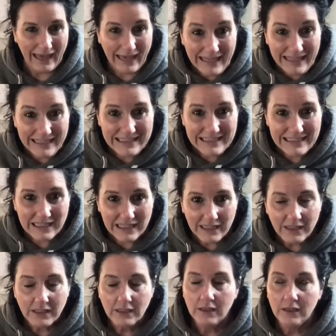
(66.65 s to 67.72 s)
And
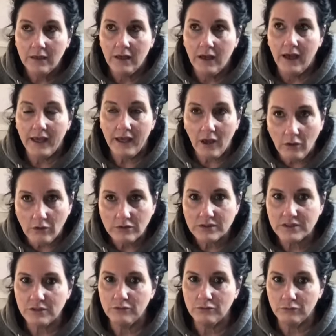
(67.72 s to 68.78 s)
I
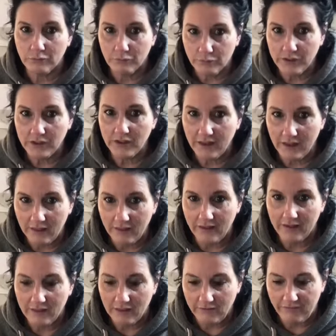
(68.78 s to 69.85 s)
also really
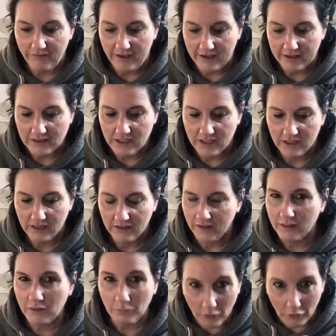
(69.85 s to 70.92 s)
like the fact, I
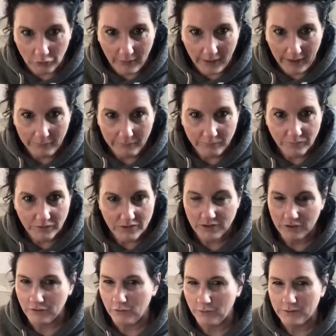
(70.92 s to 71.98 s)
like the roadmap.
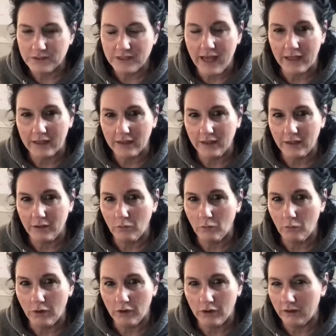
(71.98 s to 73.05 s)
So you know exactly
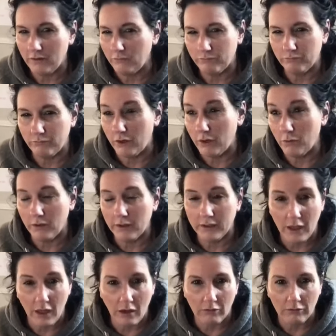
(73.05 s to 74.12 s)
where, where you want to
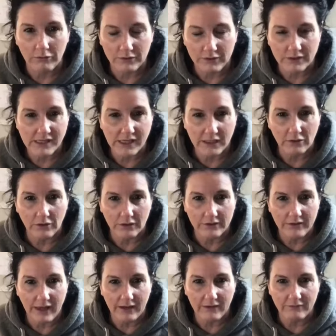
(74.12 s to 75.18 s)
go. You can take a look
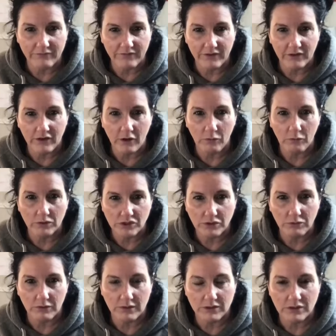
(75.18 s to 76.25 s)
at that and figure out what
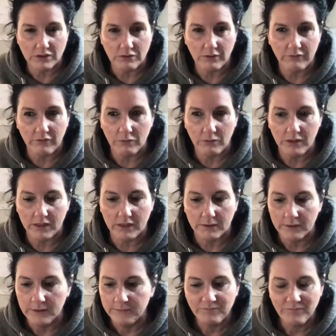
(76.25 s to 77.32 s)
you want to do every week.
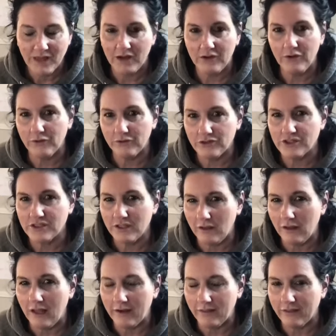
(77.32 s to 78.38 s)
I don't know. There's just a
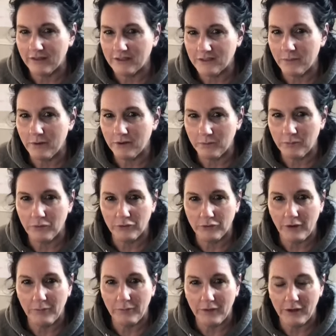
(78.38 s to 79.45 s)
lot of things about the
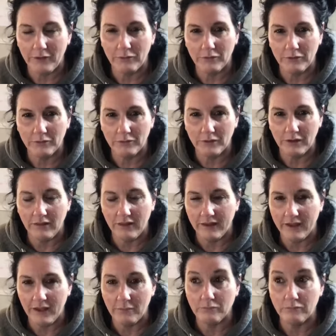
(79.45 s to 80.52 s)
program that I really, really
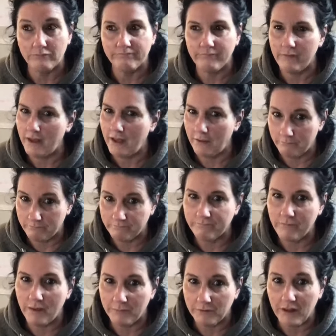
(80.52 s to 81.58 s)
like. I'm, I'm,
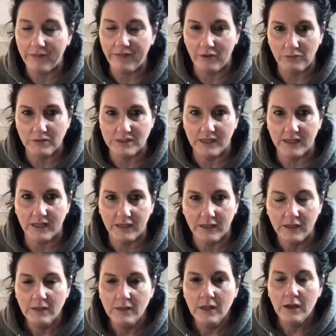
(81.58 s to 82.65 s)
I'm glad that we did it.
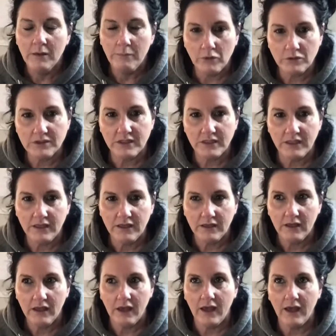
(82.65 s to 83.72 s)
Mostly,
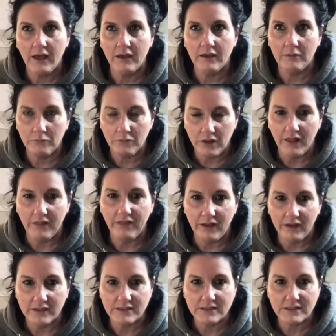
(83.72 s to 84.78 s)
I am glad
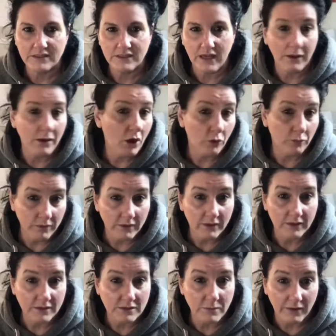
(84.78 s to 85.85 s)
that it's, I hope that
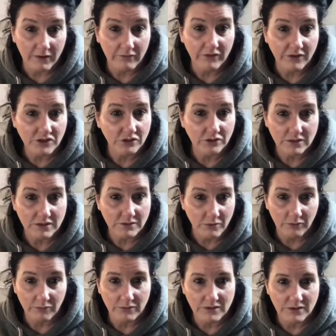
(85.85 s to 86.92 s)
it is beneficial to
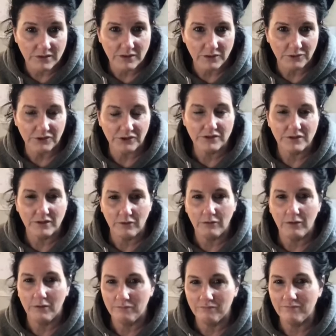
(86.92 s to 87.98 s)
small business owners. So
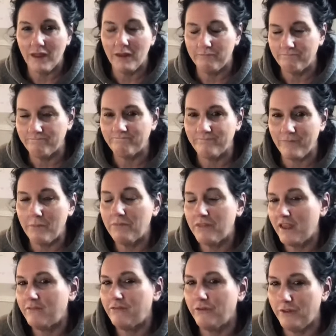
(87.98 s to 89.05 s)
I'm, I'm, I'm
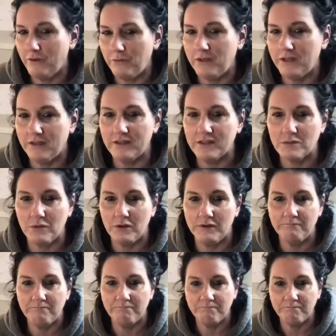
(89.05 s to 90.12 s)
thankful that we did this one.